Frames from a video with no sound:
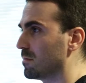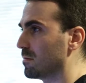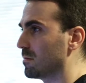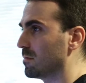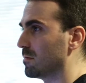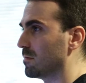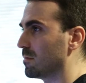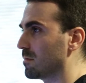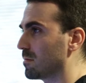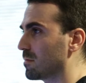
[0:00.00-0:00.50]
or
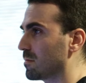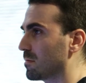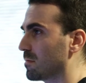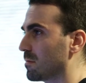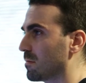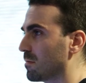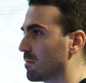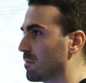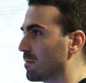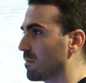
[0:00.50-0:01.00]

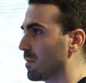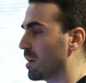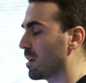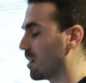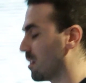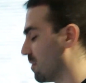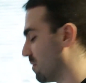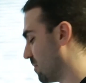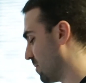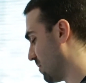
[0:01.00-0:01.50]
a
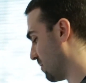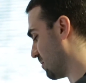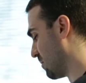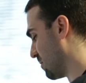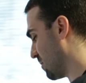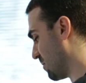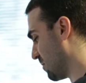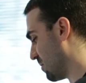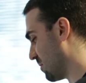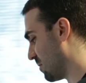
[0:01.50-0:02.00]
hook, just
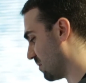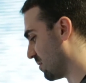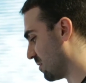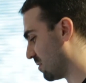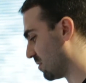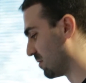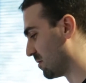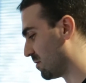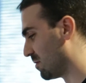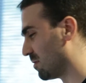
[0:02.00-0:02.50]
something. And
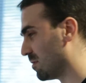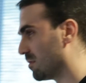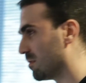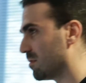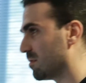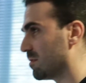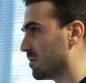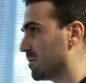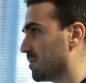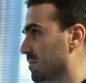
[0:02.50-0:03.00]
he just,
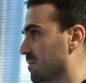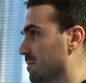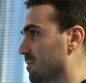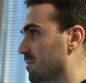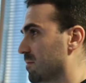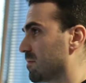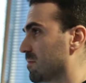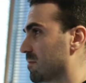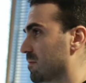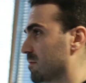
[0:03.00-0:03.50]
from
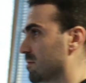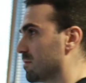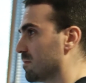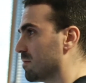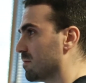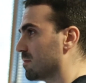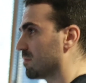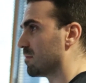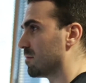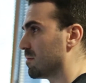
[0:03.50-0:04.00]
all those
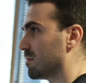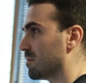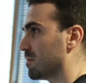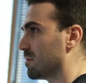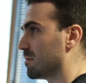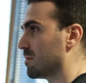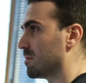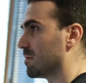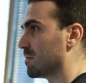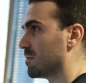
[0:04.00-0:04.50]
visits, he just
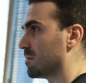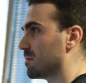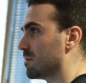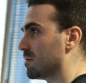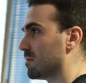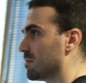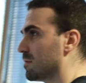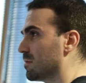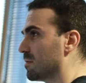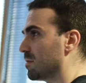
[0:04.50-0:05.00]
put that
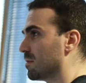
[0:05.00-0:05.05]
together